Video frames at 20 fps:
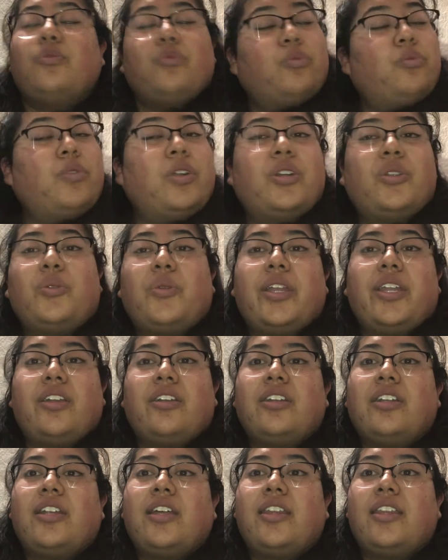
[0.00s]
one way or
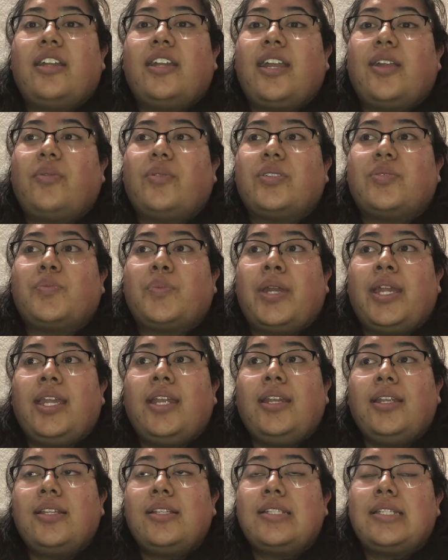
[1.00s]
another I was
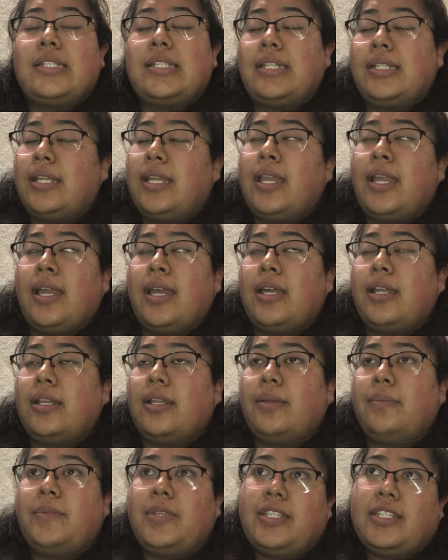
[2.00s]
pregnant, and then I had
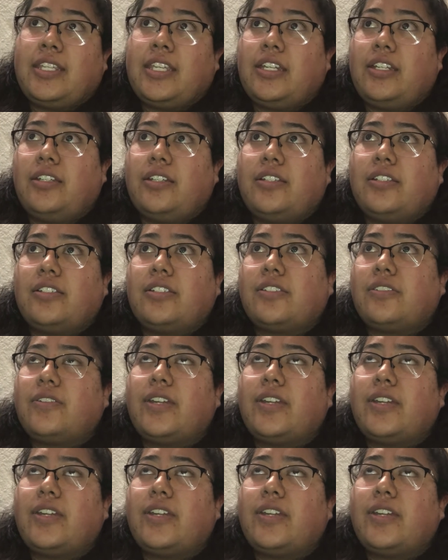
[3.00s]
a miscarriage.